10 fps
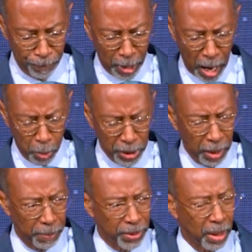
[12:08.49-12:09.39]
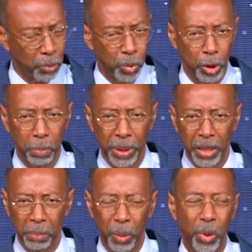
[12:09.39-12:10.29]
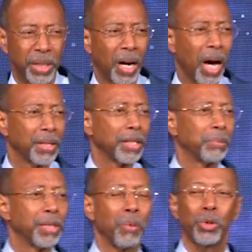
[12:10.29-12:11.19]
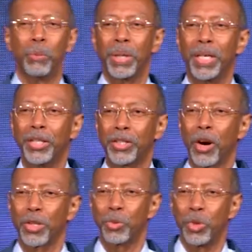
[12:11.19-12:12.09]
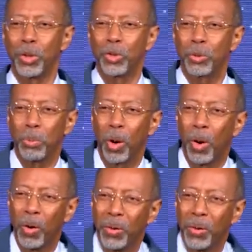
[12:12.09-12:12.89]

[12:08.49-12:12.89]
God was up to something real big. But when God is up to something real big, he starts real small.